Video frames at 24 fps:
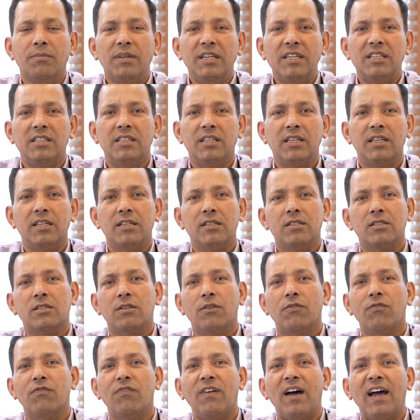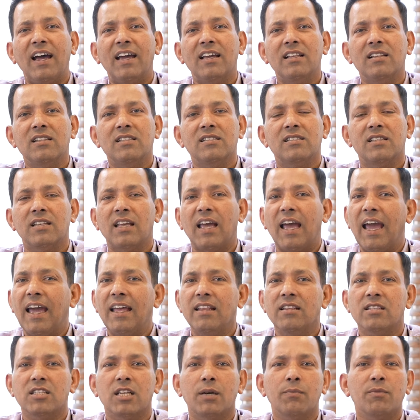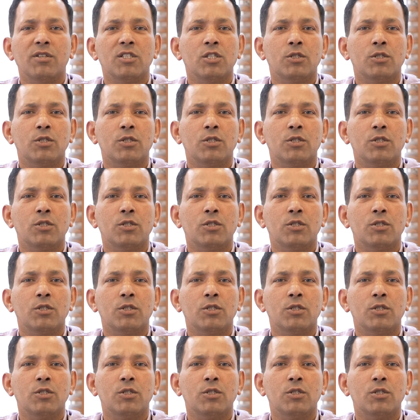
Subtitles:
meetings, files, and some